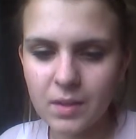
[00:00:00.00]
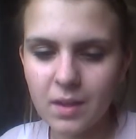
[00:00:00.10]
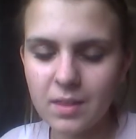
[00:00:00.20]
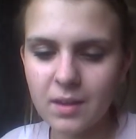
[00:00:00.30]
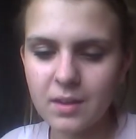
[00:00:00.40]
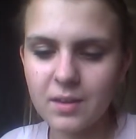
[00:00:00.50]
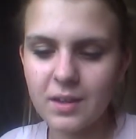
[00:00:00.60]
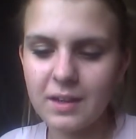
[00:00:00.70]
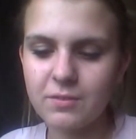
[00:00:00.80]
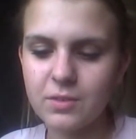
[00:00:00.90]
I think
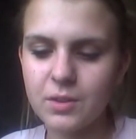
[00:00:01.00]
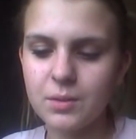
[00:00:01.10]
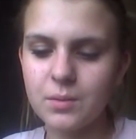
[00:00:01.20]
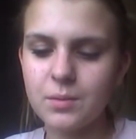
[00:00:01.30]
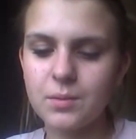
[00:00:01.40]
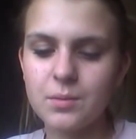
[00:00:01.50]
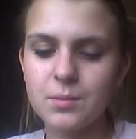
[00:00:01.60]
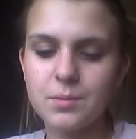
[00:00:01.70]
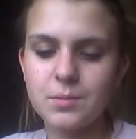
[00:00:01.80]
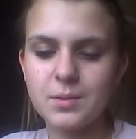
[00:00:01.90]
I have
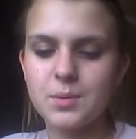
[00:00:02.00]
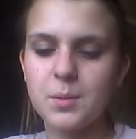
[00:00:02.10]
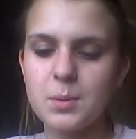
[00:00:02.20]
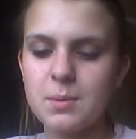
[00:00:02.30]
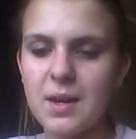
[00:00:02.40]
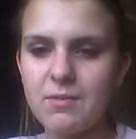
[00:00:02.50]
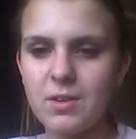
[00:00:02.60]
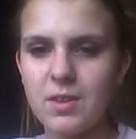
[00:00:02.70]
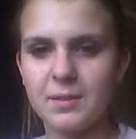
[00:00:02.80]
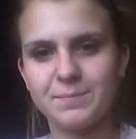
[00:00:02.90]
talked about
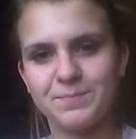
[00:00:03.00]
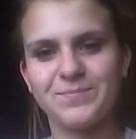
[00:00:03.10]
everything.